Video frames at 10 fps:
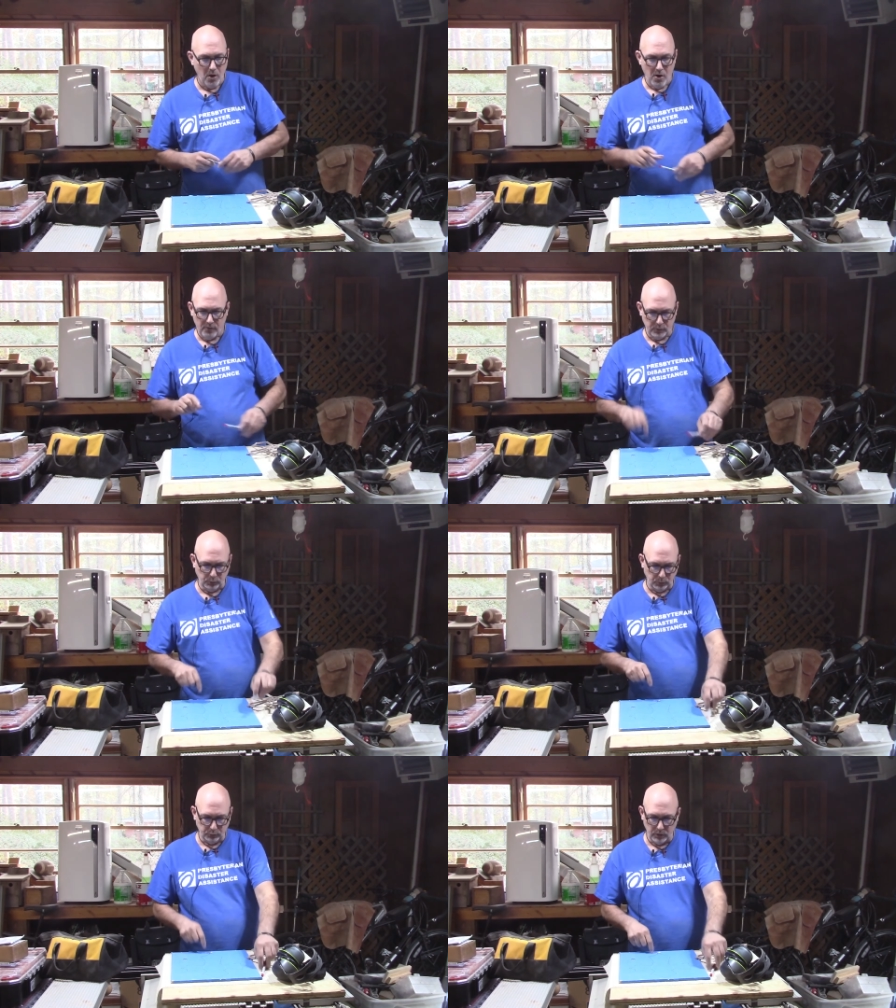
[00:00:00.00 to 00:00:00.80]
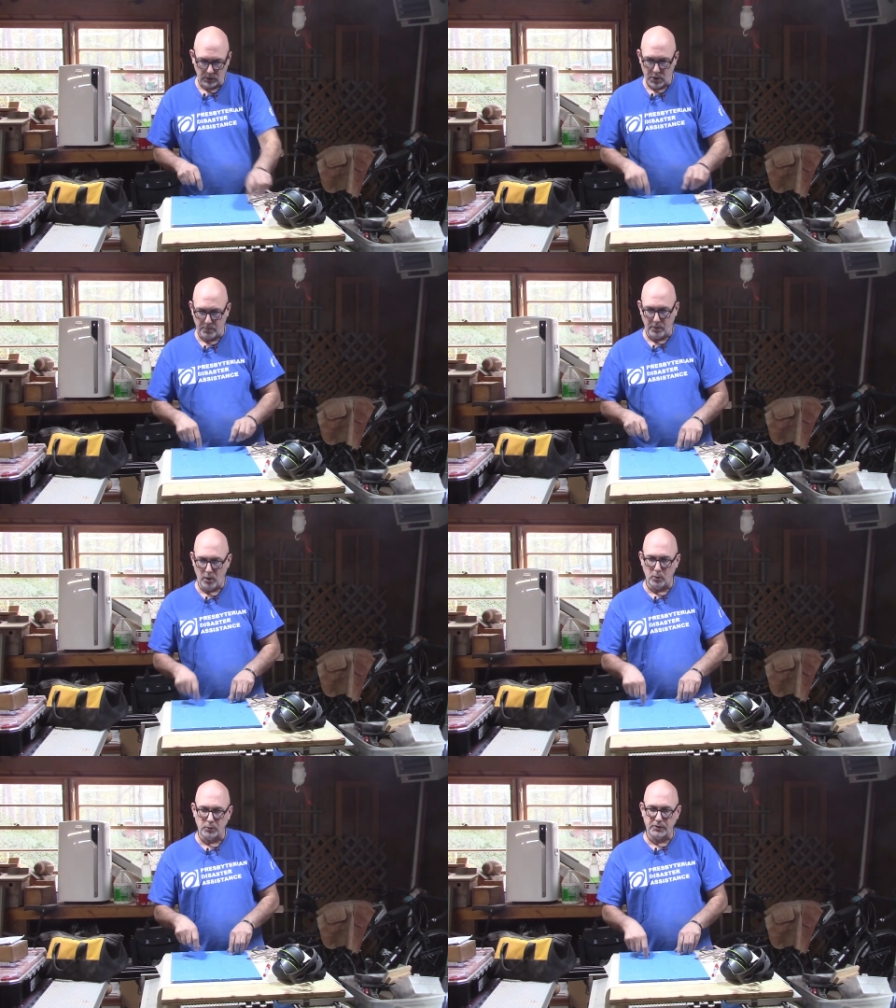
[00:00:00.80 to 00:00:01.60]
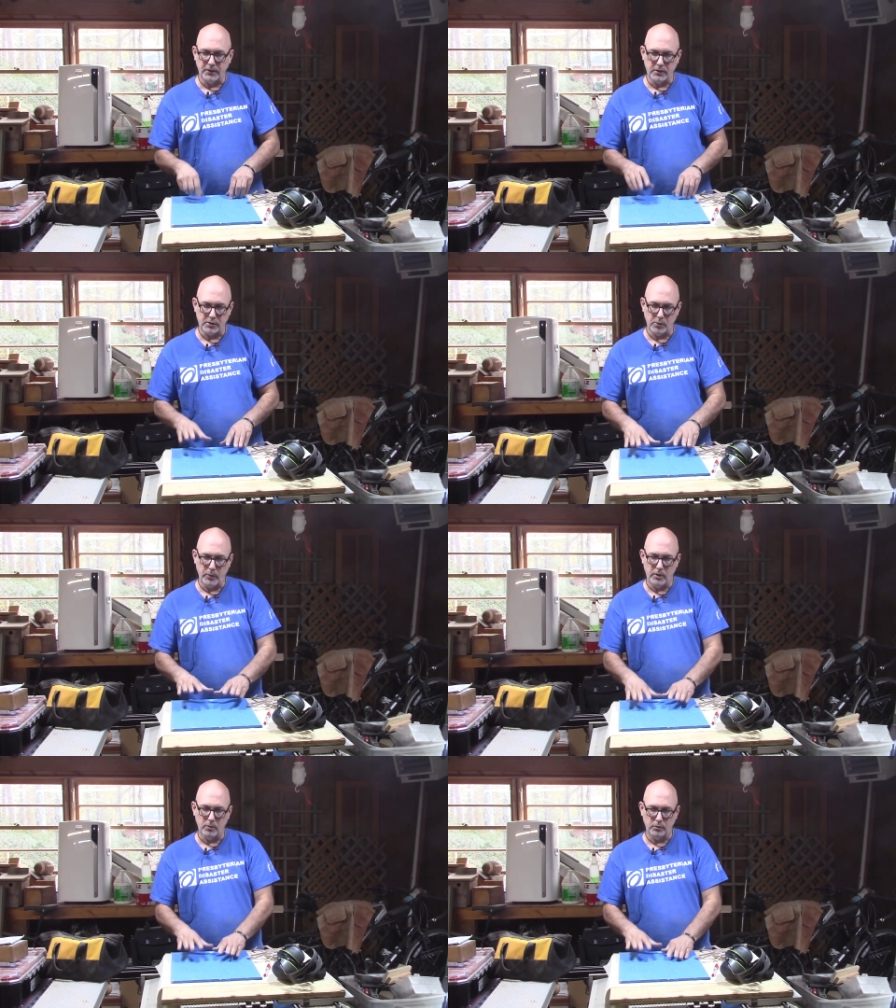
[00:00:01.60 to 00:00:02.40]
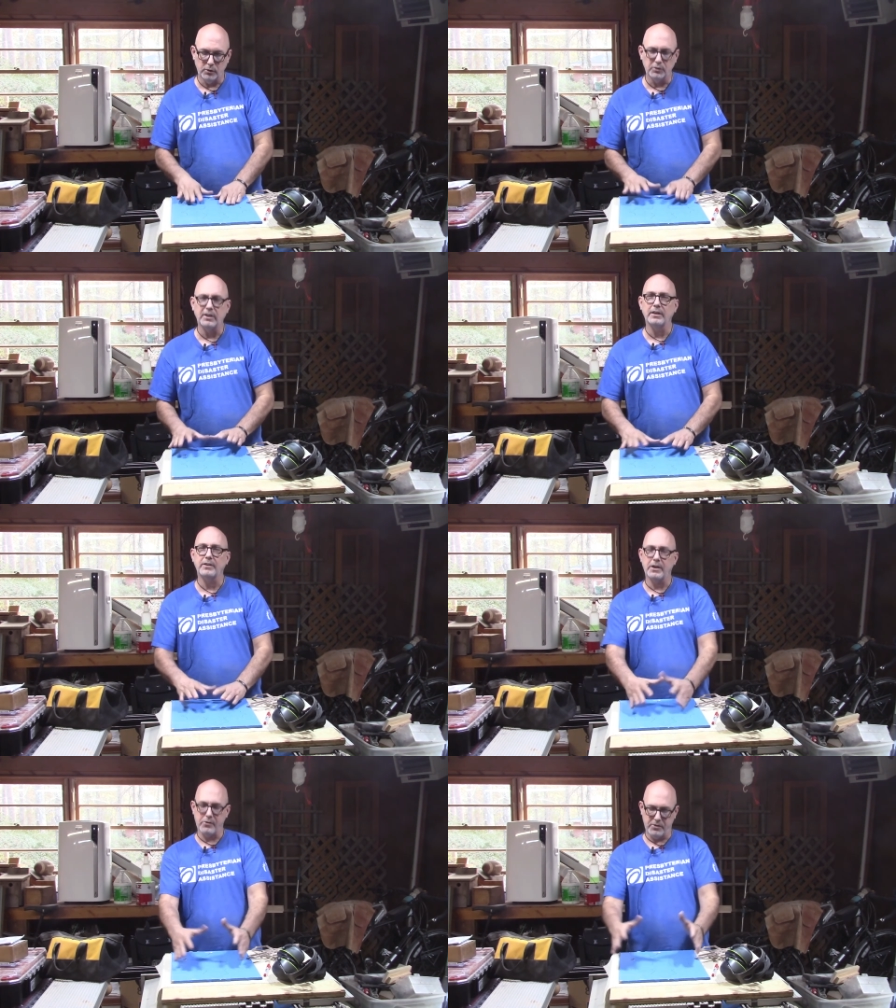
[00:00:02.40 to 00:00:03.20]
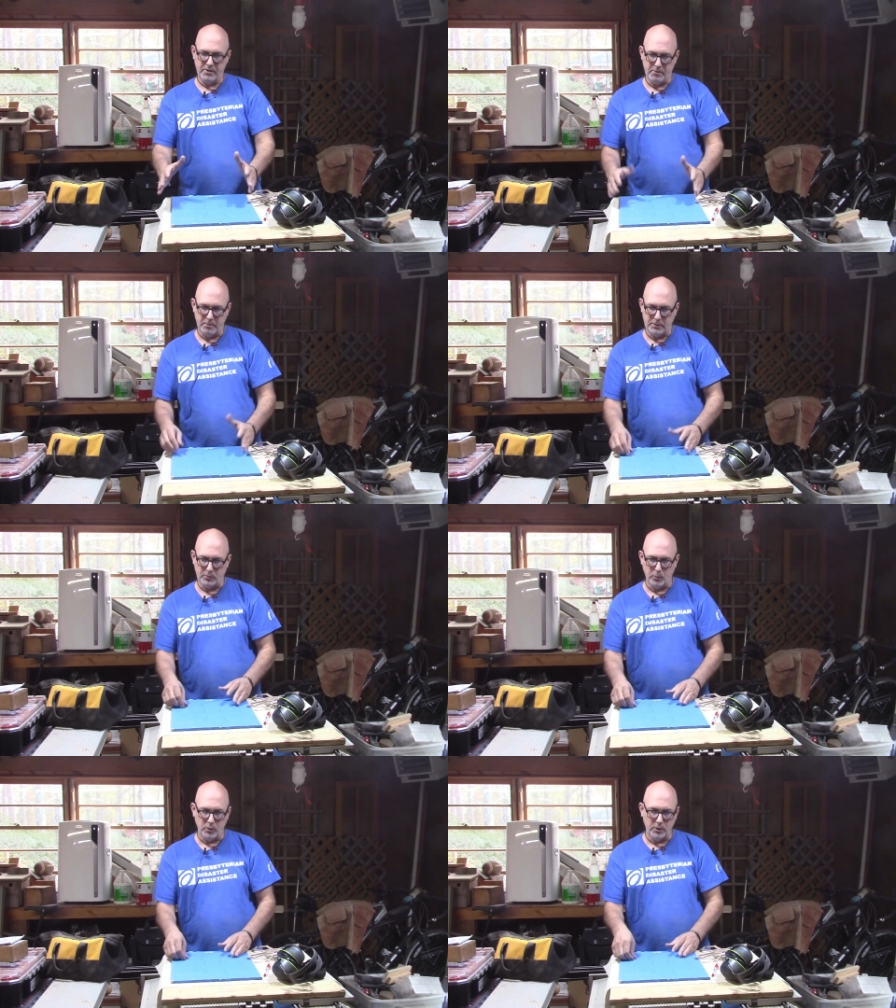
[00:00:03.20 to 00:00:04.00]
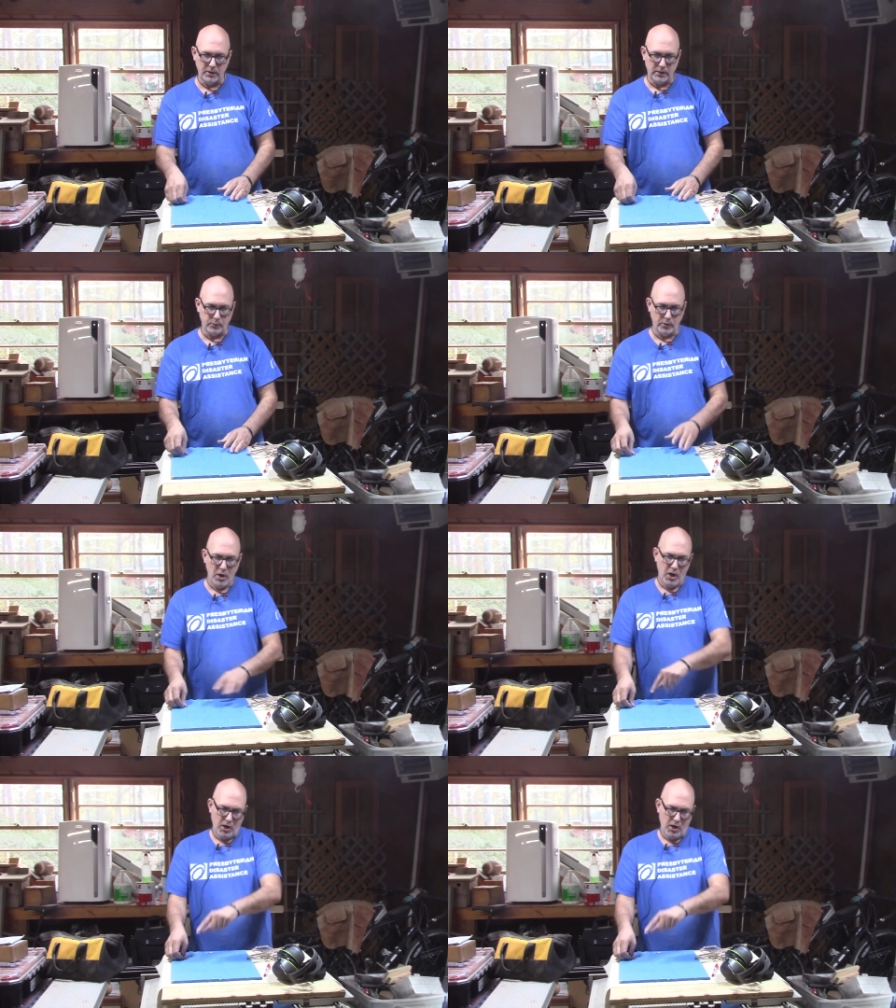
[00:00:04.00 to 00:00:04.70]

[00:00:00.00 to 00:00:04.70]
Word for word: First we'll drill a couple of holes in there so we don't lose the integrity of the piece of wood as we're